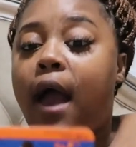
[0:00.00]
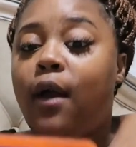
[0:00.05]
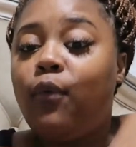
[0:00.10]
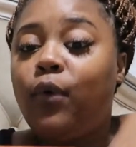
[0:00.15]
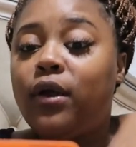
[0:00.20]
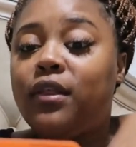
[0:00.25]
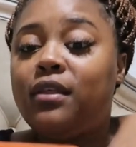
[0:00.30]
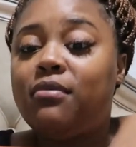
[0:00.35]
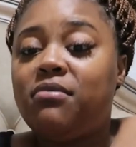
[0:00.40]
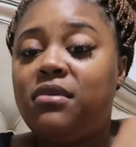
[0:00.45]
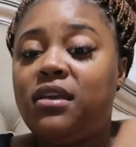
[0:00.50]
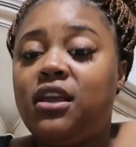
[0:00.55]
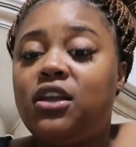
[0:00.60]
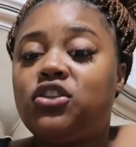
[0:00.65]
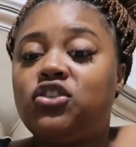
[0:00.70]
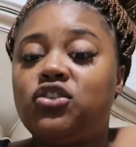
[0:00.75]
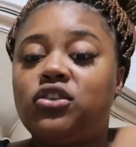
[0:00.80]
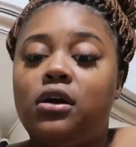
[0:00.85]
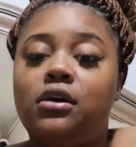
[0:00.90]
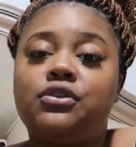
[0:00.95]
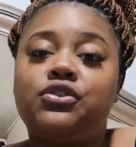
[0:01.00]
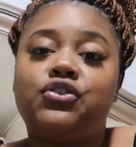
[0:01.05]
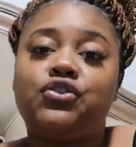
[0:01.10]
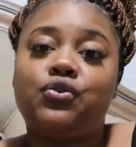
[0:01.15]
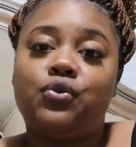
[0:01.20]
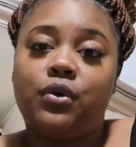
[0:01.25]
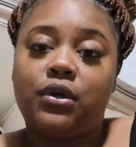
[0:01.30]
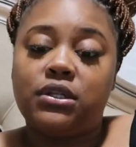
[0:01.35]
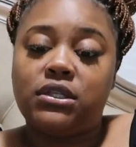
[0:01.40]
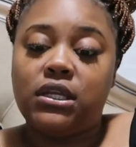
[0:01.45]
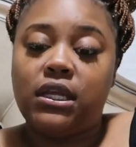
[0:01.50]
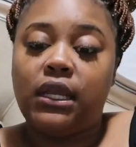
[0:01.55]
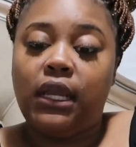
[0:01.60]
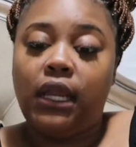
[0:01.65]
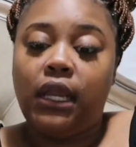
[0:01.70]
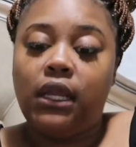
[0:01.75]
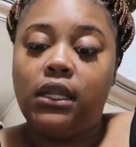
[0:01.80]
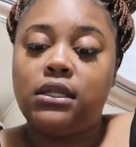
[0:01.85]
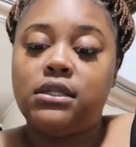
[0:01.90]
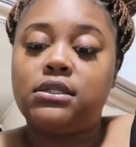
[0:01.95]
I wear them because Charles snores
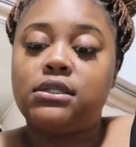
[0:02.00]
again.